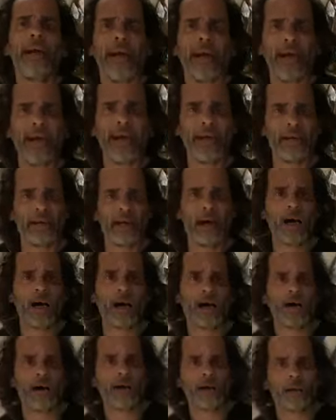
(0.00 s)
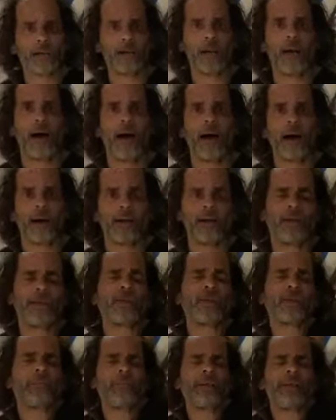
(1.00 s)
and uh, uh, uh,
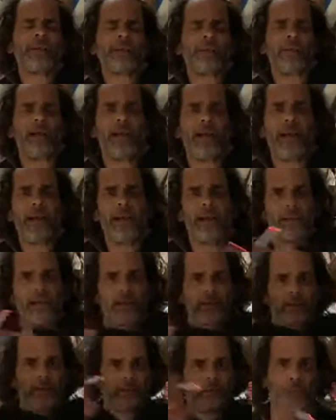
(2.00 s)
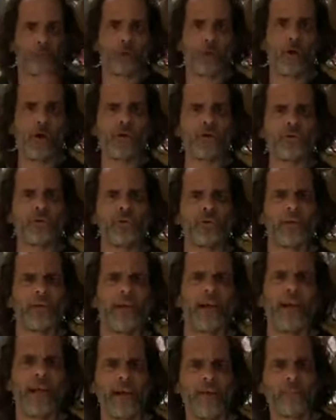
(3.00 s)
Elizabeth and Roger
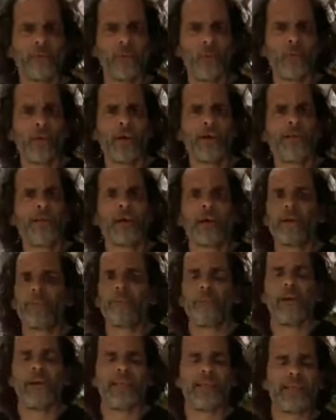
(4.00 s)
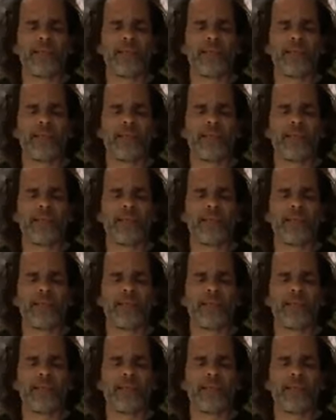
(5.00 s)
and everyone that I've met.